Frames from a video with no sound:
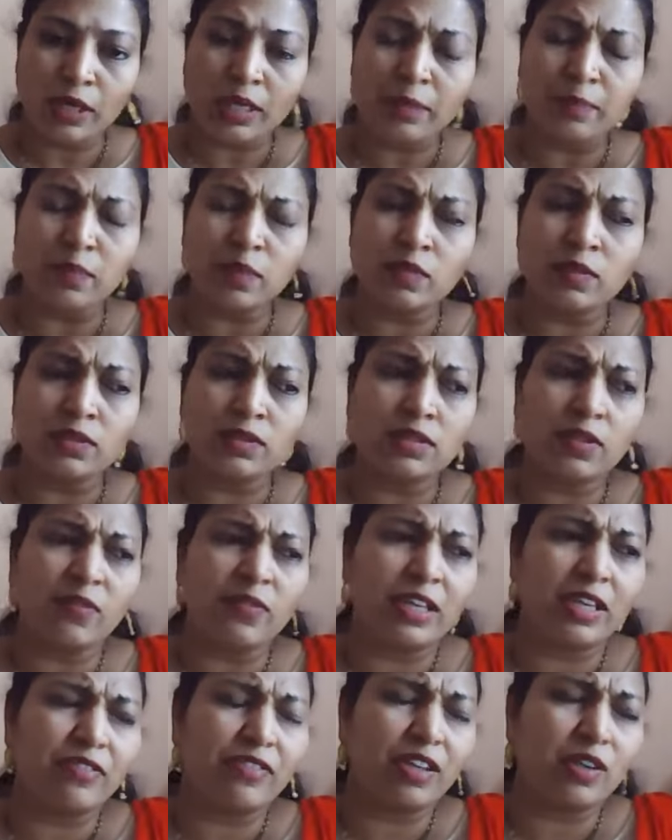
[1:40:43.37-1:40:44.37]
Then
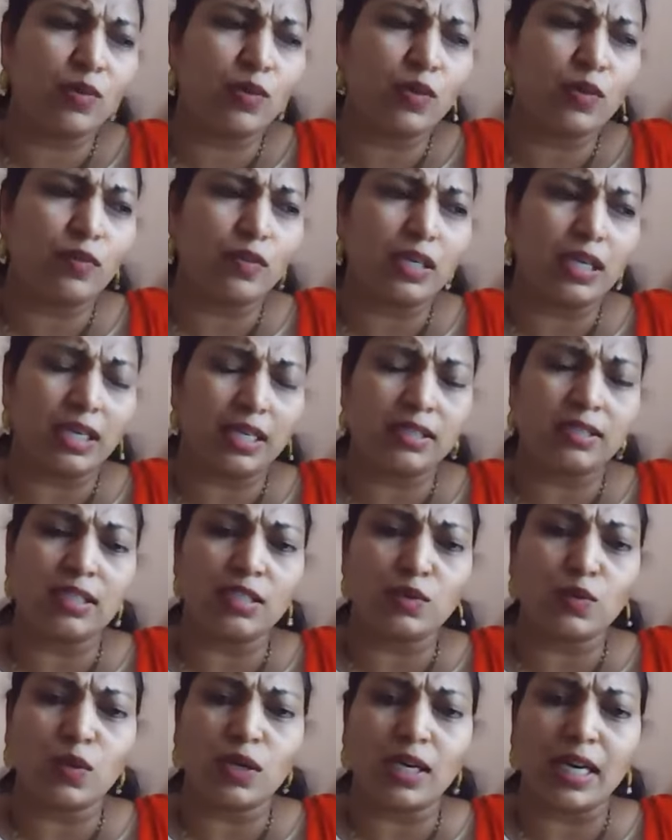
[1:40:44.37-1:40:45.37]
somewhere we could,
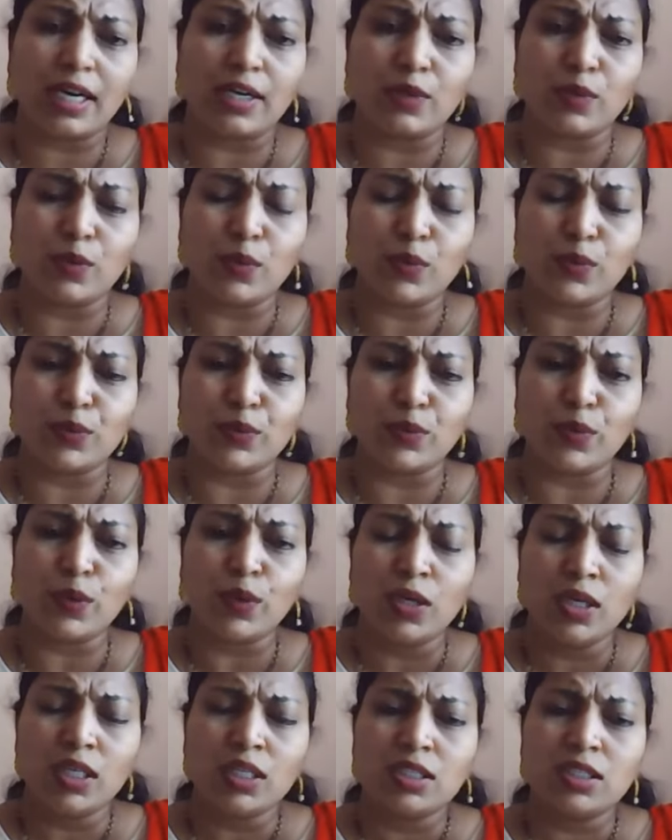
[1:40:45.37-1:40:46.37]
that's what I told you, know,
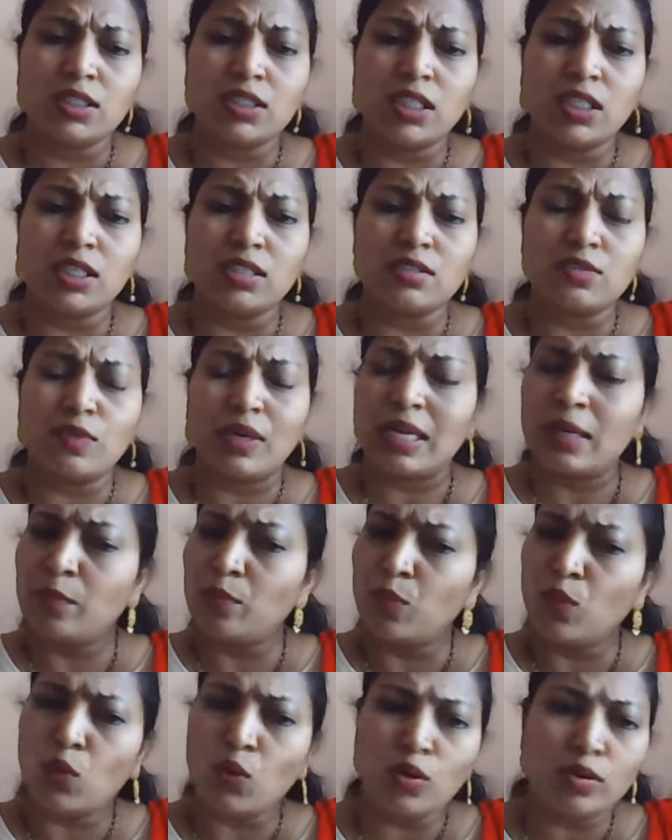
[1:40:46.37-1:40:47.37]
she is very
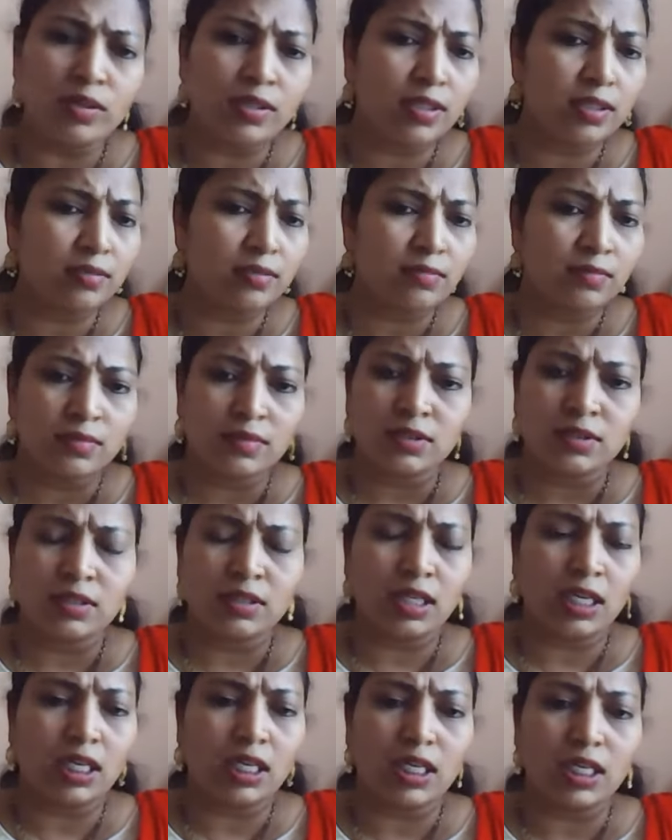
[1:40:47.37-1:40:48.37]
bold
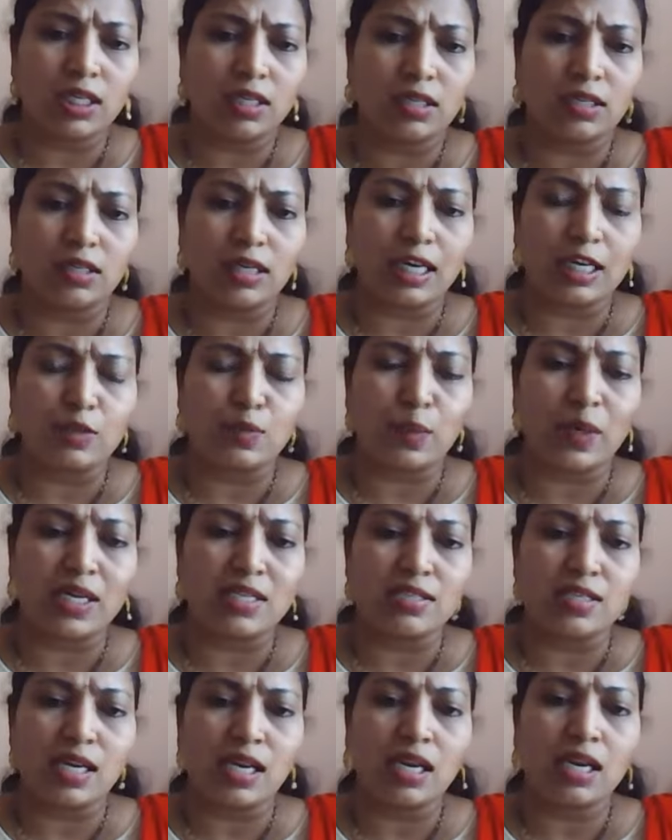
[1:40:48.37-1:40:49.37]
in
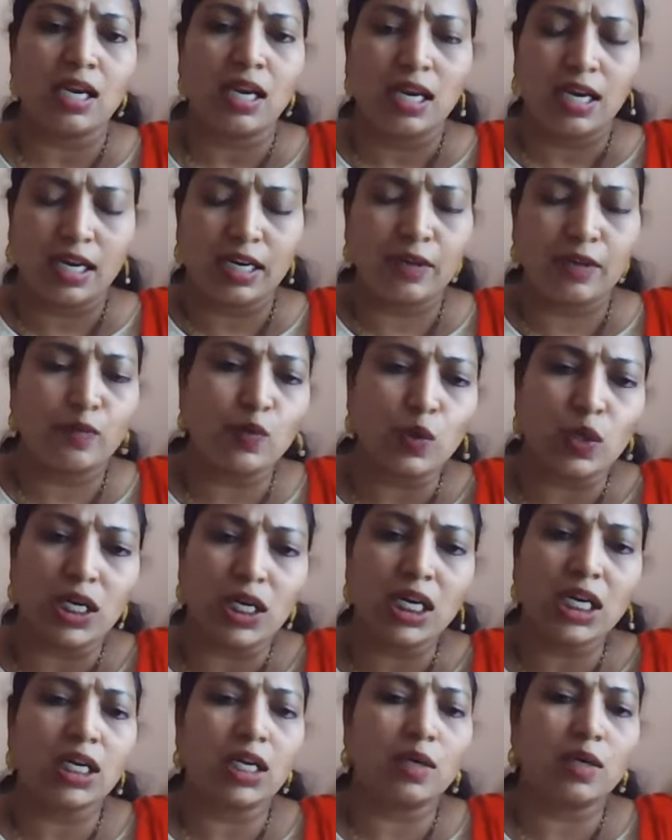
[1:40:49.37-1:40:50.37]
expressing, and if you
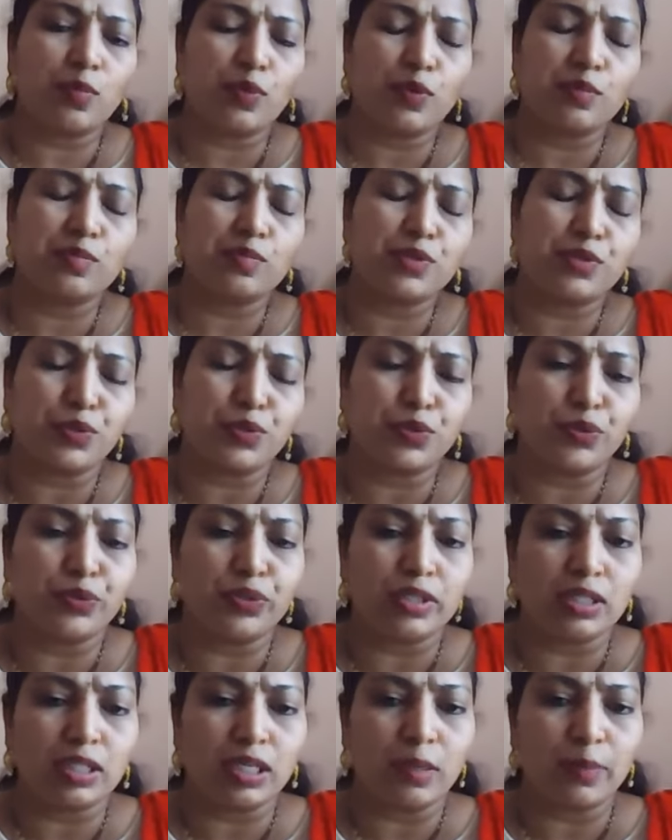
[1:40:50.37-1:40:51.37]
read her poems, you
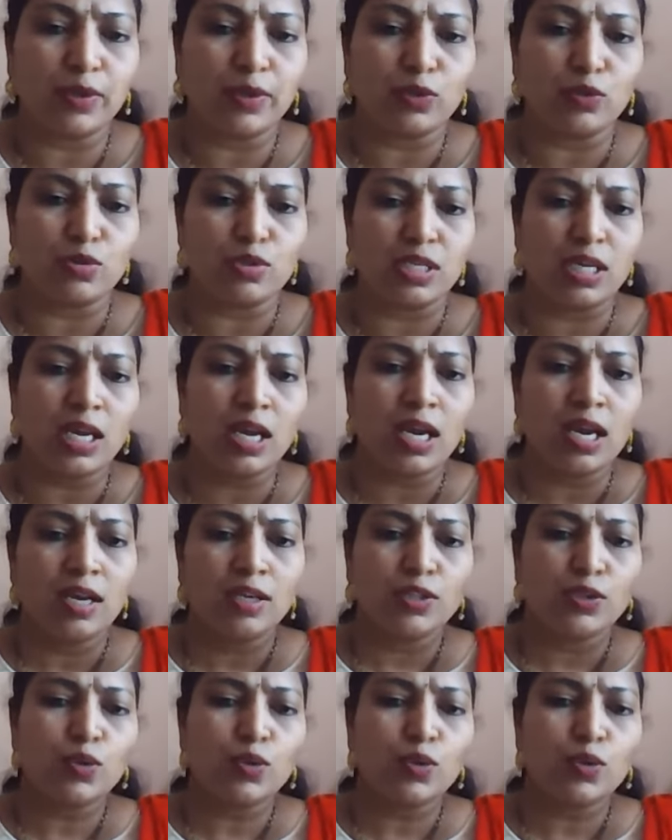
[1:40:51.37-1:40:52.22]
could able to see.